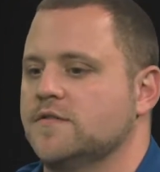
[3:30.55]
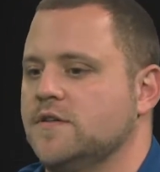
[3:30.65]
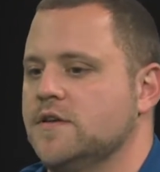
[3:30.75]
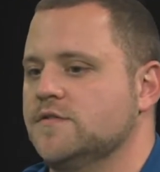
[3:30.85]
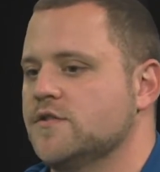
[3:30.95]
As
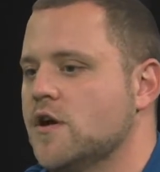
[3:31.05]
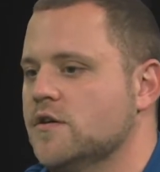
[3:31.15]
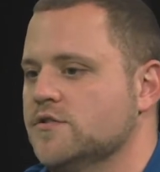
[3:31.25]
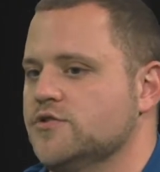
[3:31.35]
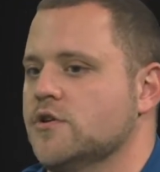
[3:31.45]
he
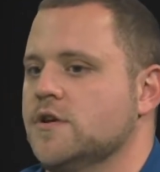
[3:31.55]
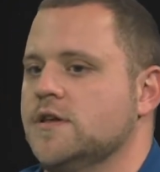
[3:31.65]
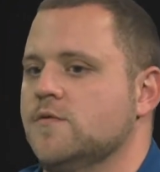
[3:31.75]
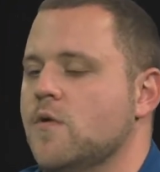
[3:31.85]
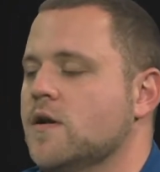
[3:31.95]
started his journey,
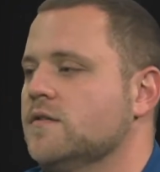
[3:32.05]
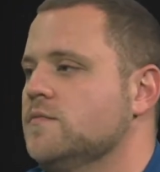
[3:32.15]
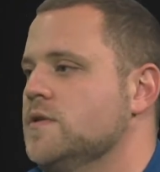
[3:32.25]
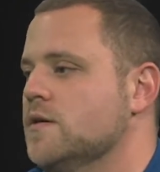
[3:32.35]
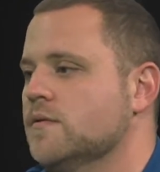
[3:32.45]
he wanted
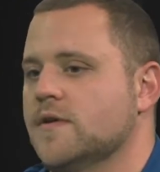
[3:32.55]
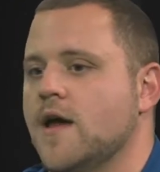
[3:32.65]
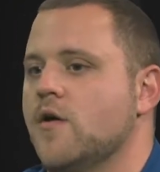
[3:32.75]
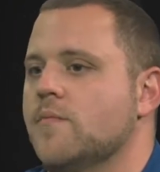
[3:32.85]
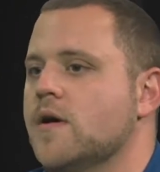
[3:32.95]
to be able to
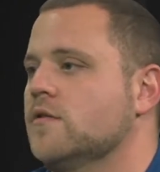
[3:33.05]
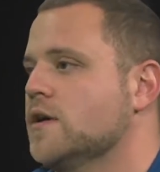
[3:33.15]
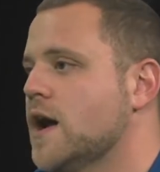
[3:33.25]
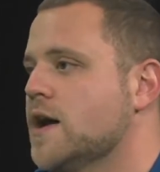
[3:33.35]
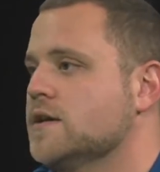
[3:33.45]
help other
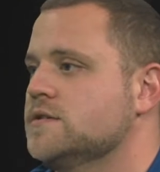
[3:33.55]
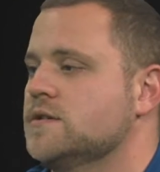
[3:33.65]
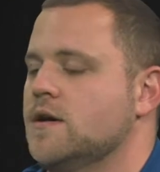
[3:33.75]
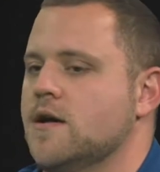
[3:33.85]
guys,